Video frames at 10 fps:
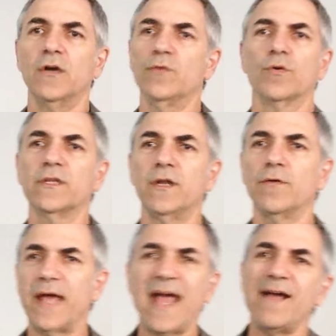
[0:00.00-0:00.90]
you really
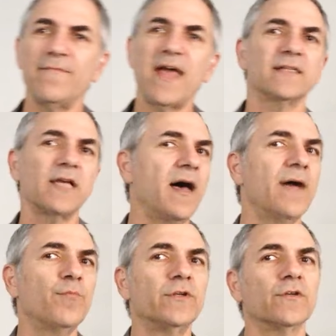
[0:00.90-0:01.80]
don't have that
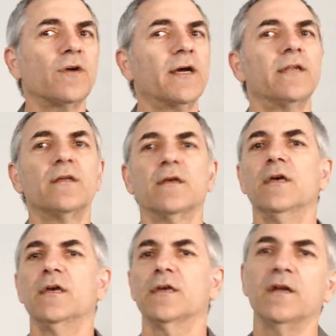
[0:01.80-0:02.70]
time when you're trying to,
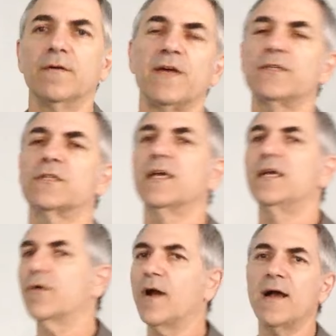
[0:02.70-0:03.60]
you know,
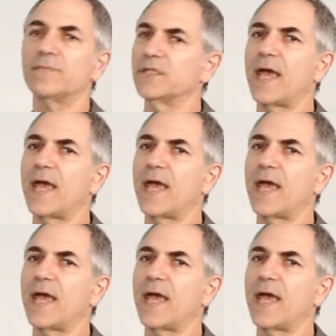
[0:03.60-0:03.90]
investigate crimes.